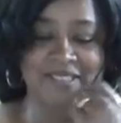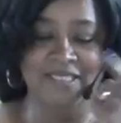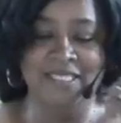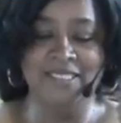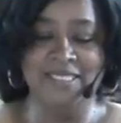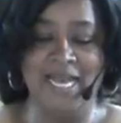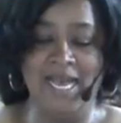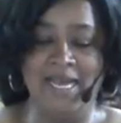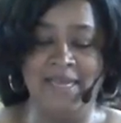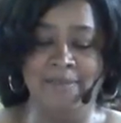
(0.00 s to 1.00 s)
This
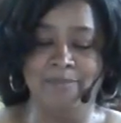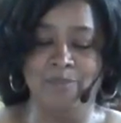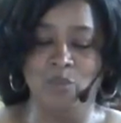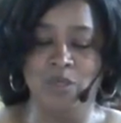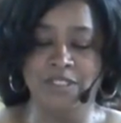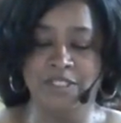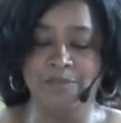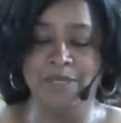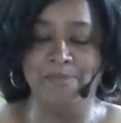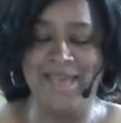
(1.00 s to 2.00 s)
time was to
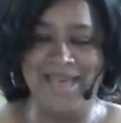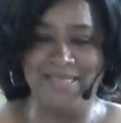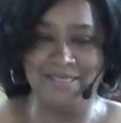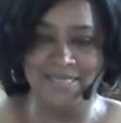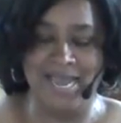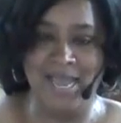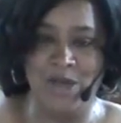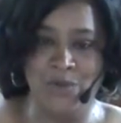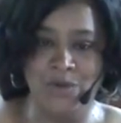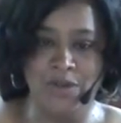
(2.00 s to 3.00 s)
be passed
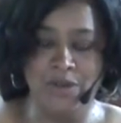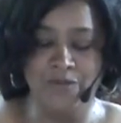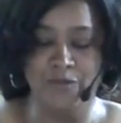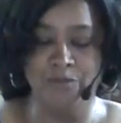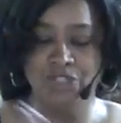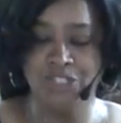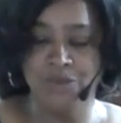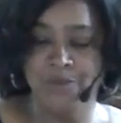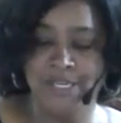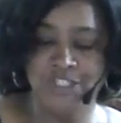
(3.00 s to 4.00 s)
down from
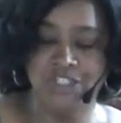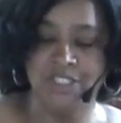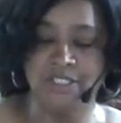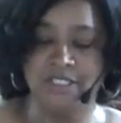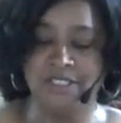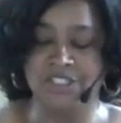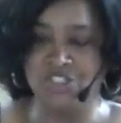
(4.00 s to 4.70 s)
generation to